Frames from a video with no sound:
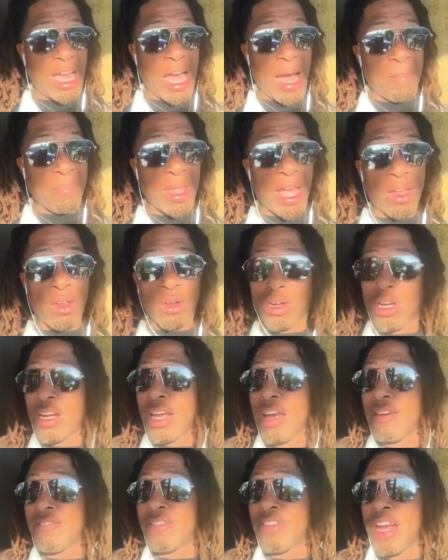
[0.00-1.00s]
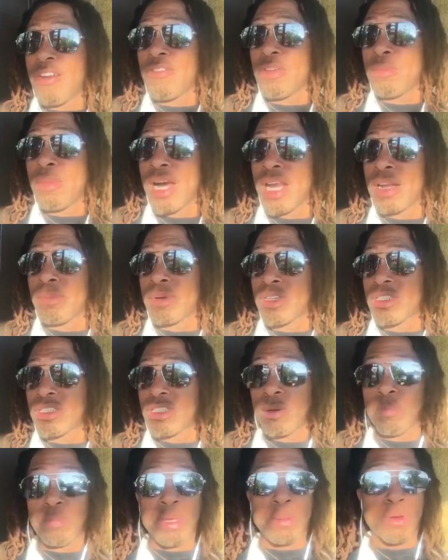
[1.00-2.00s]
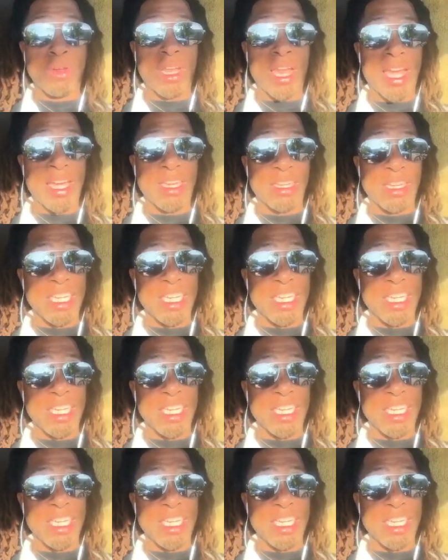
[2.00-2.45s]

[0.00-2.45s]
I'm not looking out for everybody because some people are like